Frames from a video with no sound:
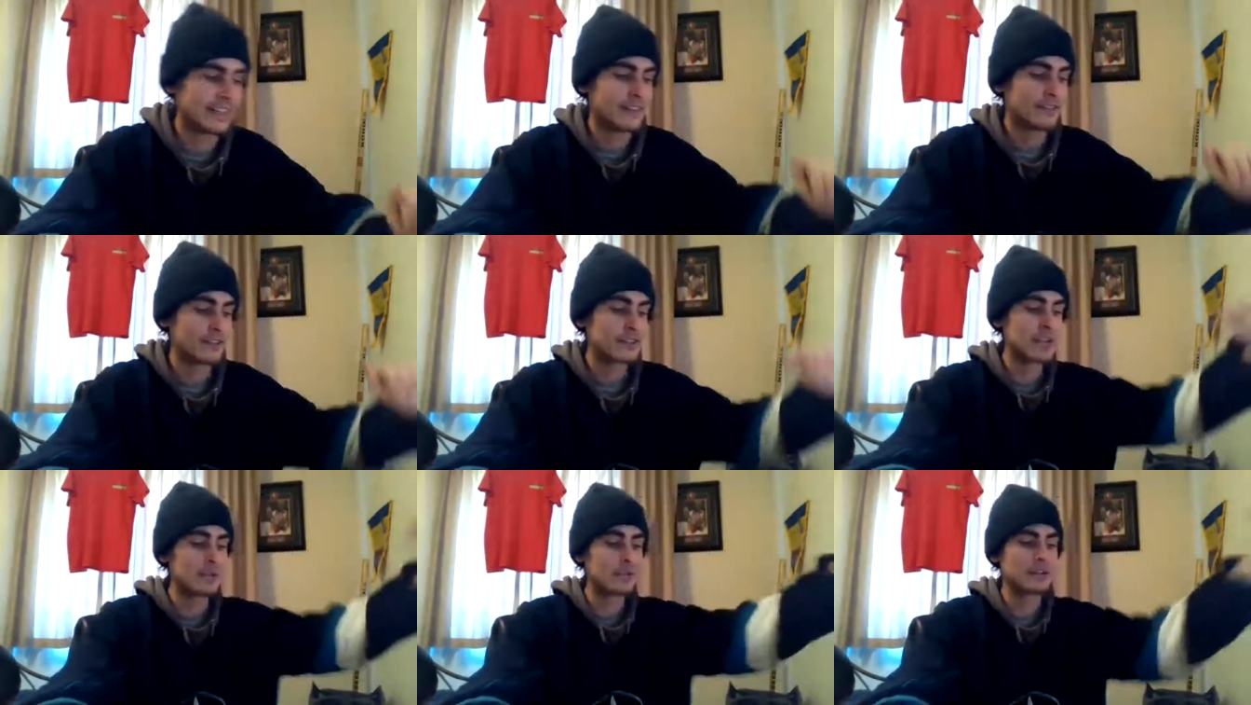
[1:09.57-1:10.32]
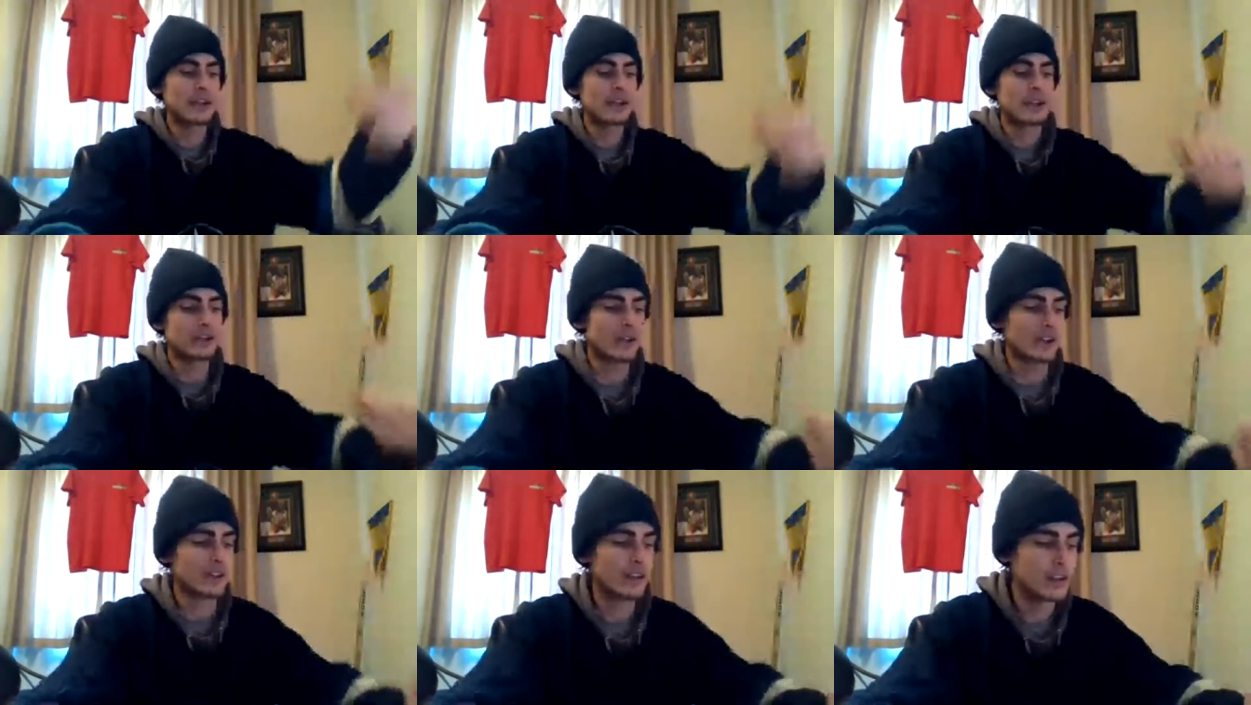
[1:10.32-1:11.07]
First game of the docket,
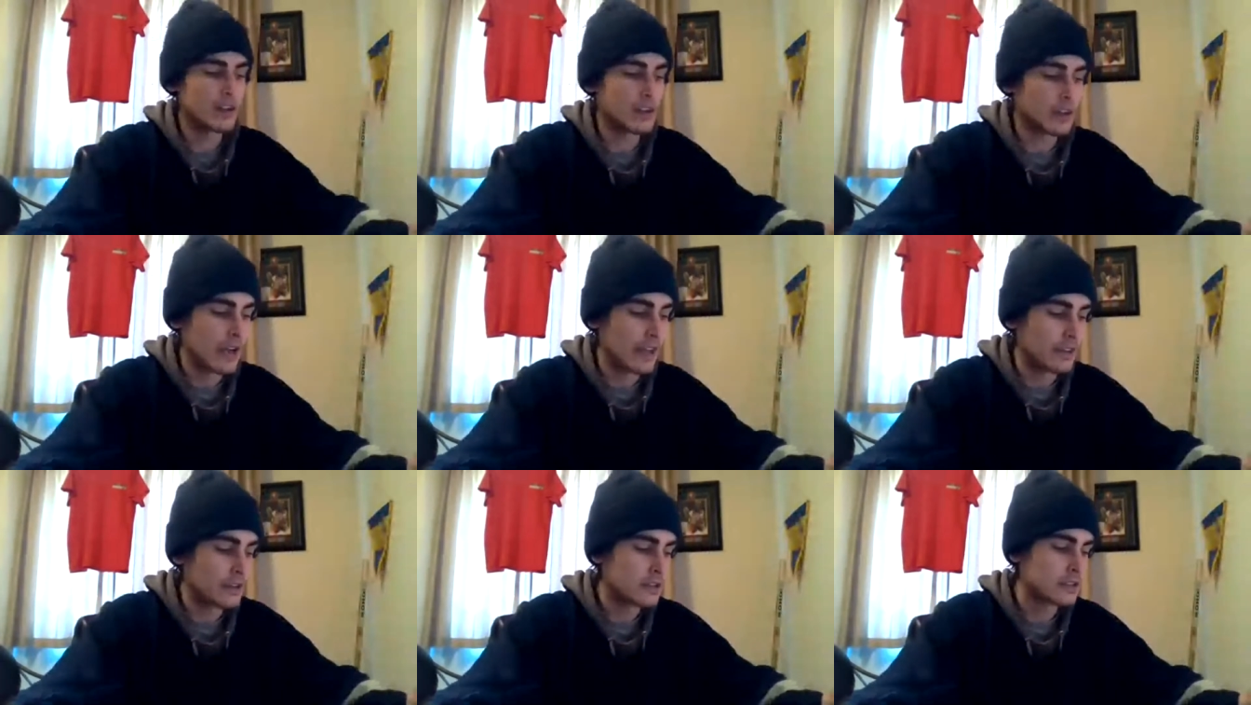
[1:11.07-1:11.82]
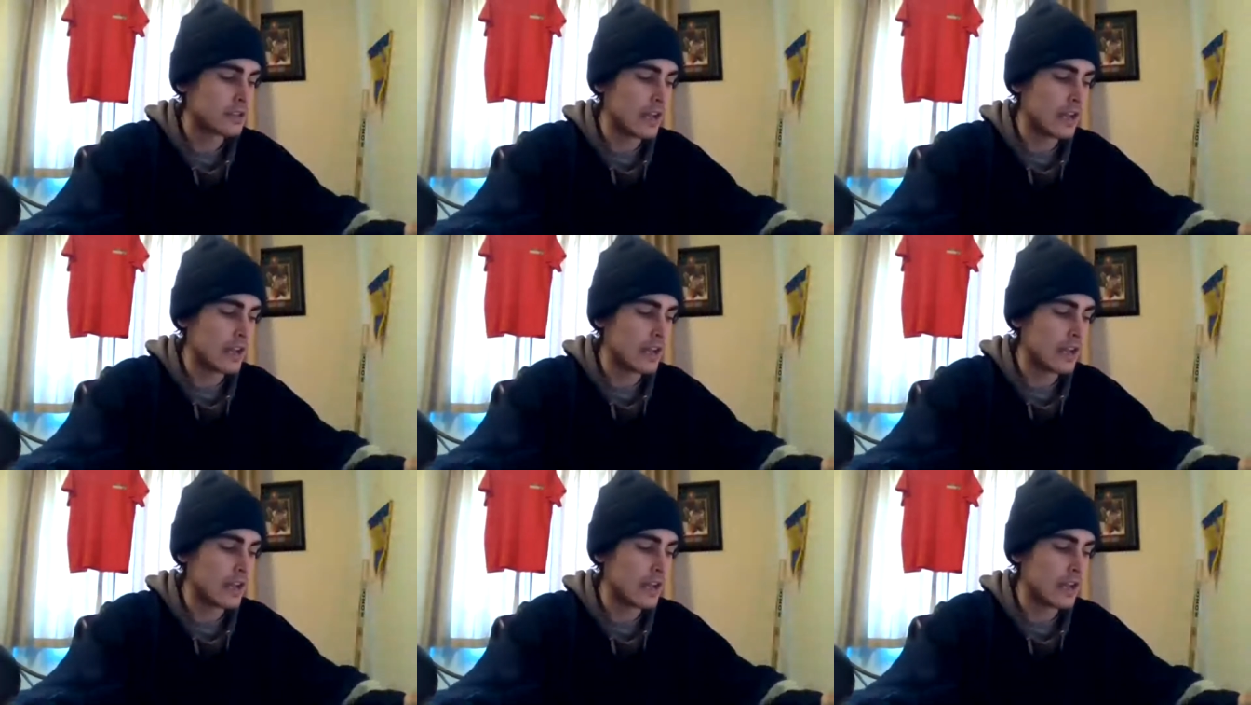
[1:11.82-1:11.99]
Carolina New York Islanders.